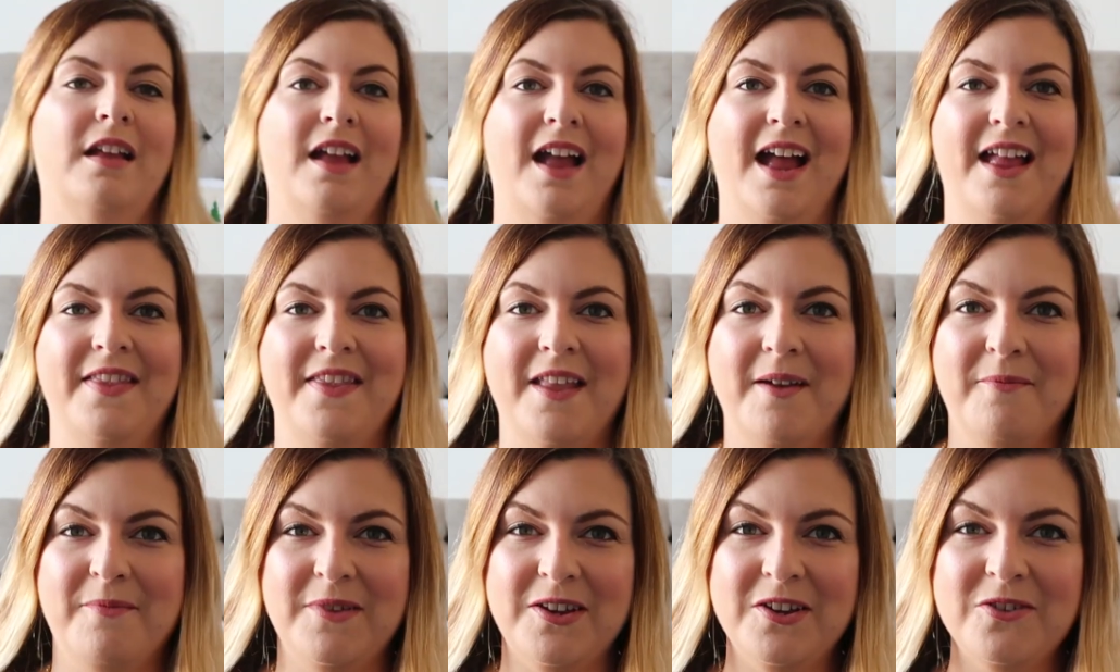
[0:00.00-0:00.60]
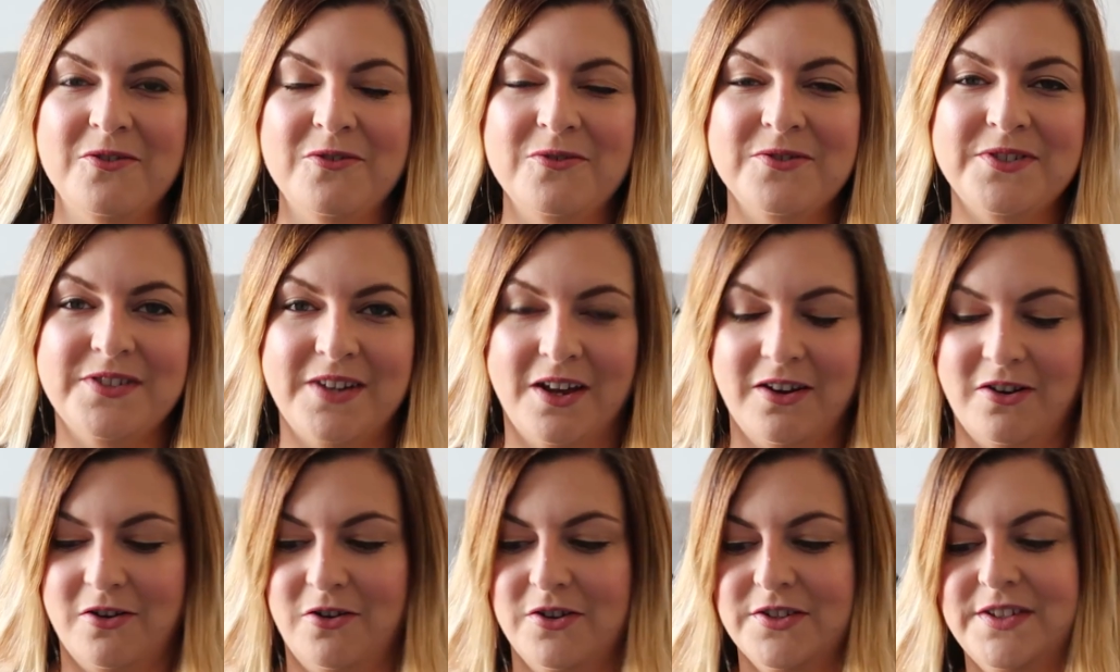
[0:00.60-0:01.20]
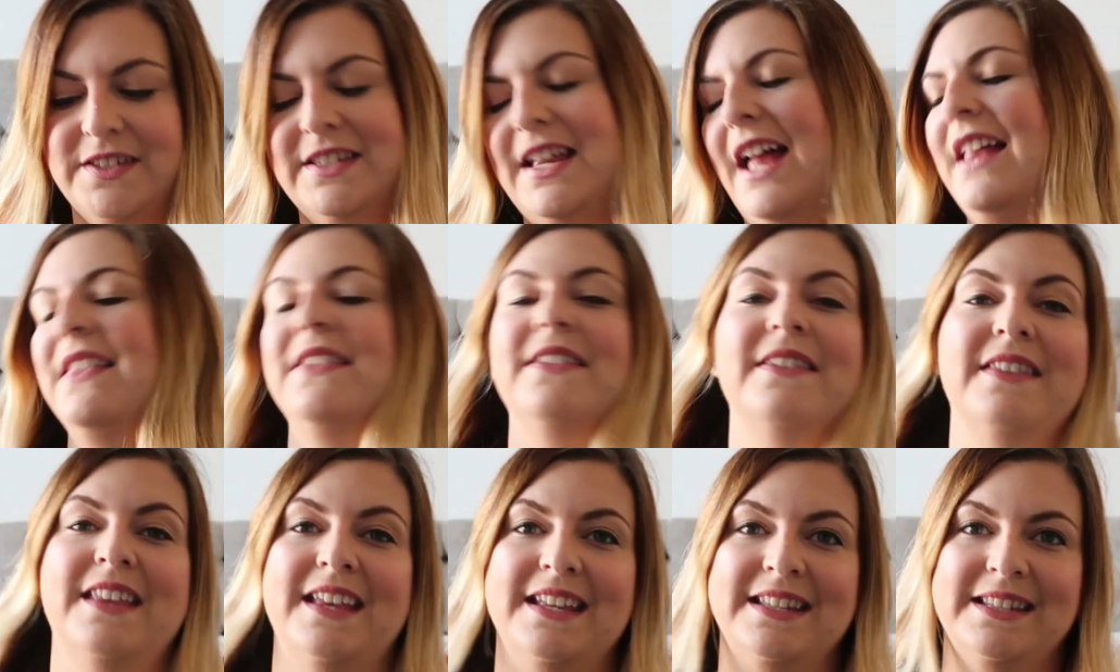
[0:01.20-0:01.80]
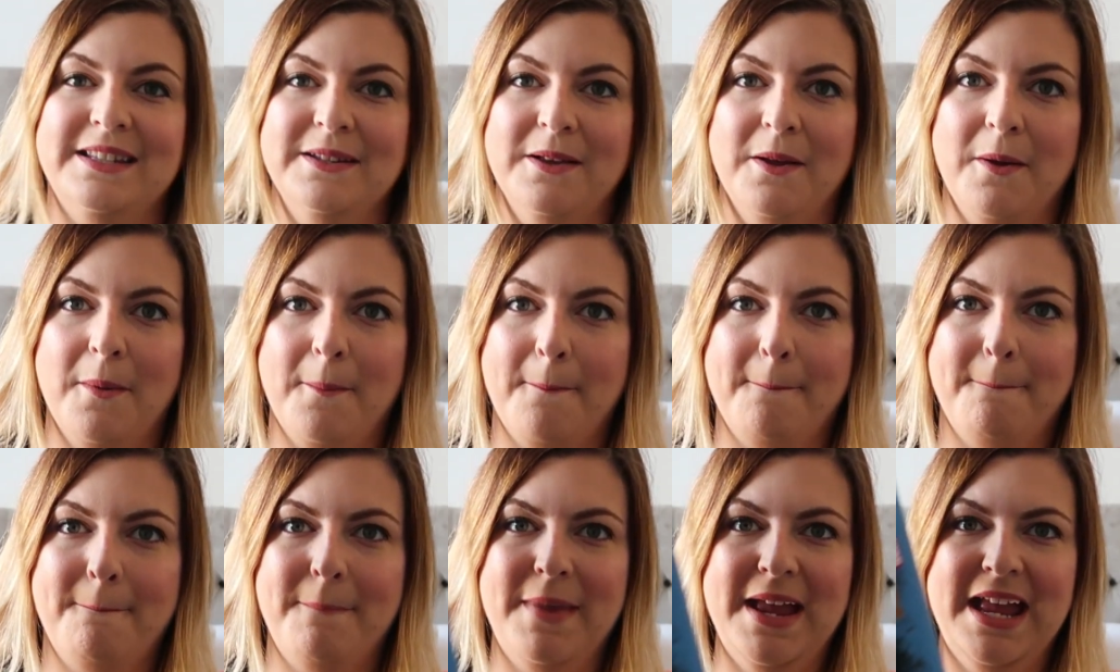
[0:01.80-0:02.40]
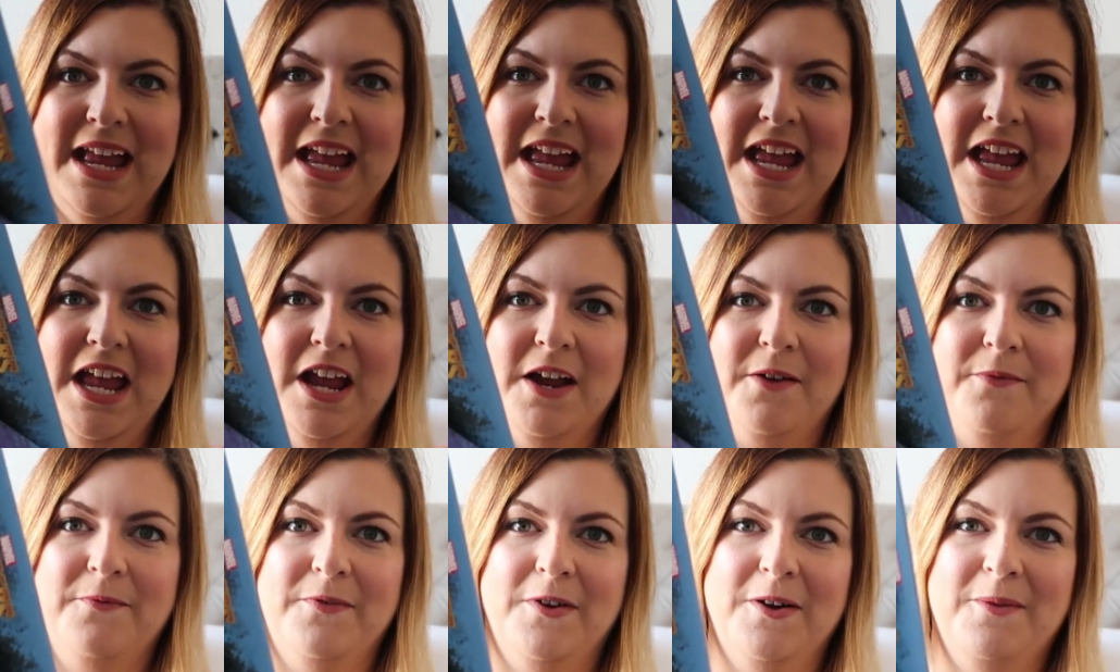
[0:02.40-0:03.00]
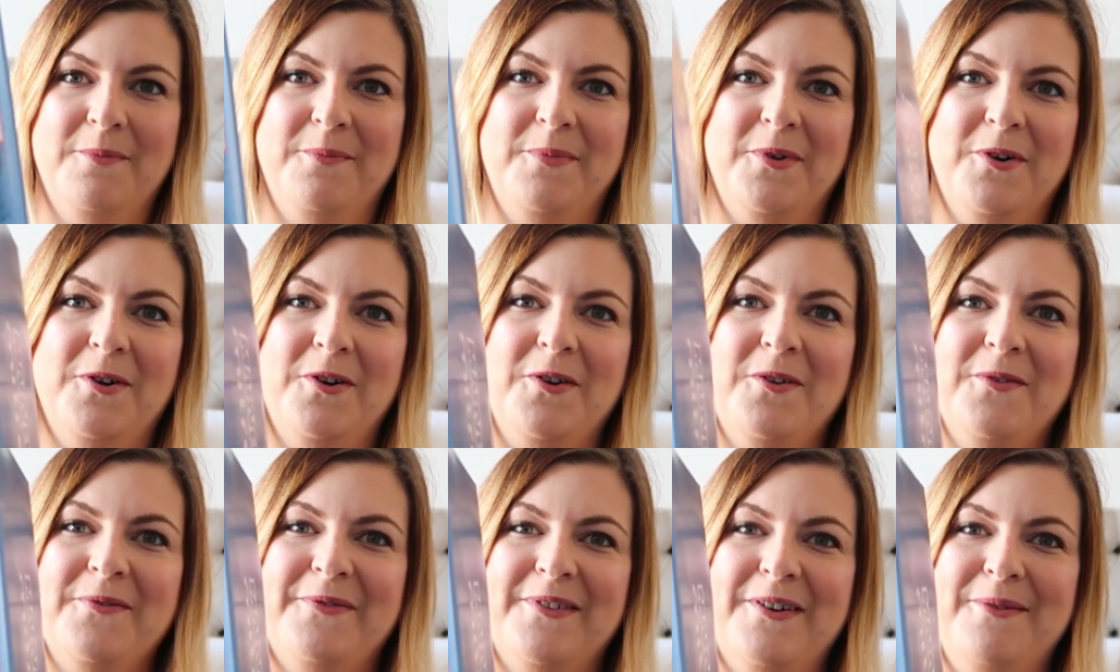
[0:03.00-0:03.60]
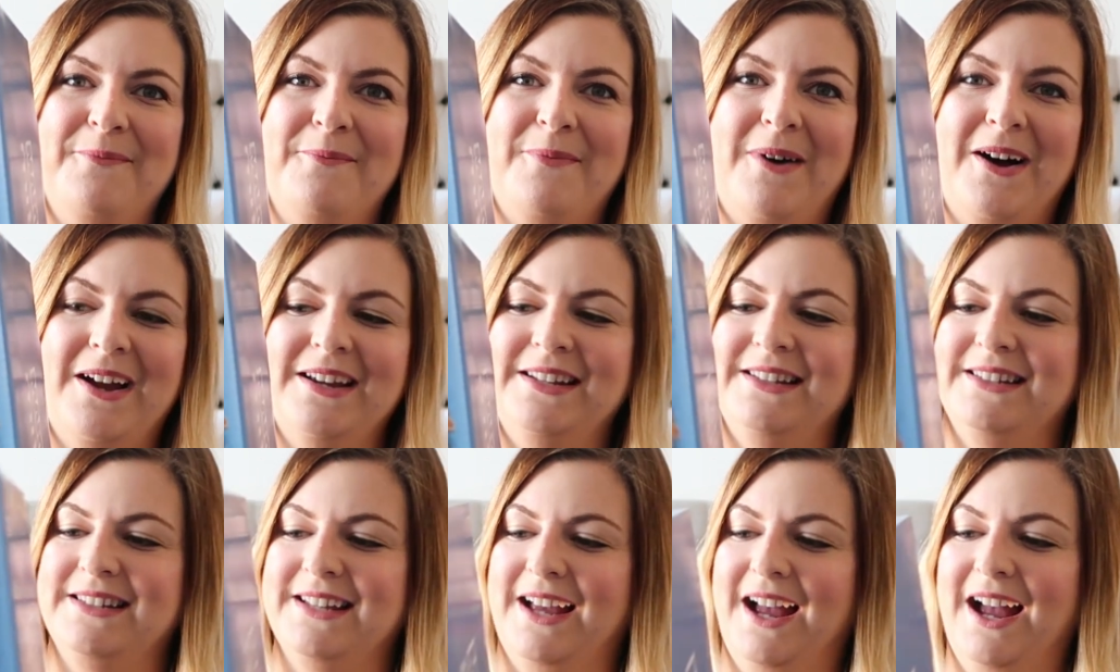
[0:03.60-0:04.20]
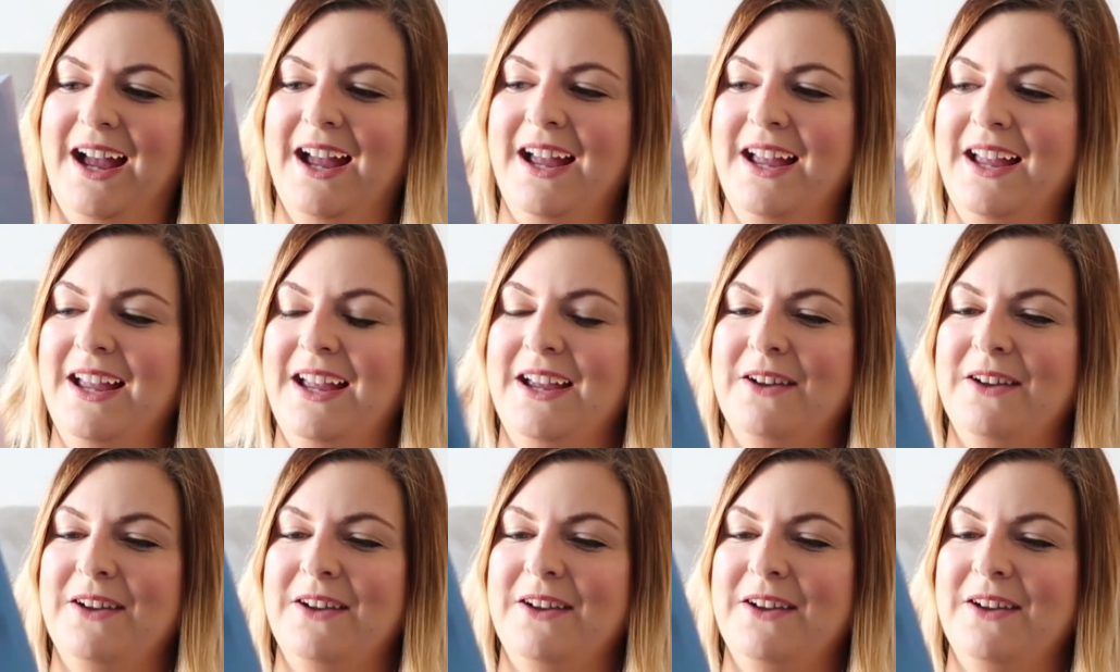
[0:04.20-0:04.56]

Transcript: And then we also got sent this big football from Mitre,